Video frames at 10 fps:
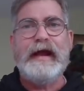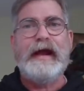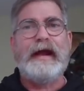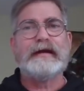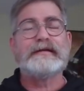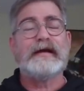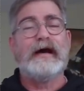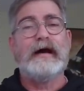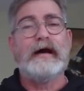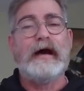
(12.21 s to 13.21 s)
And
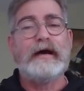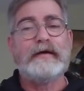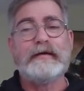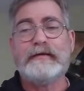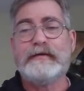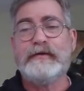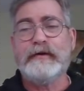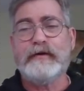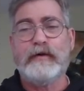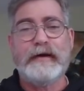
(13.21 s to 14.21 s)
uh,
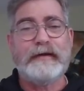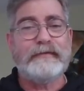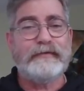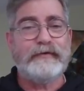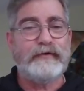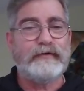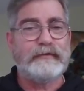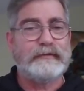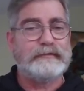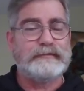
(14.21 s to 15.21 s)
you're going to,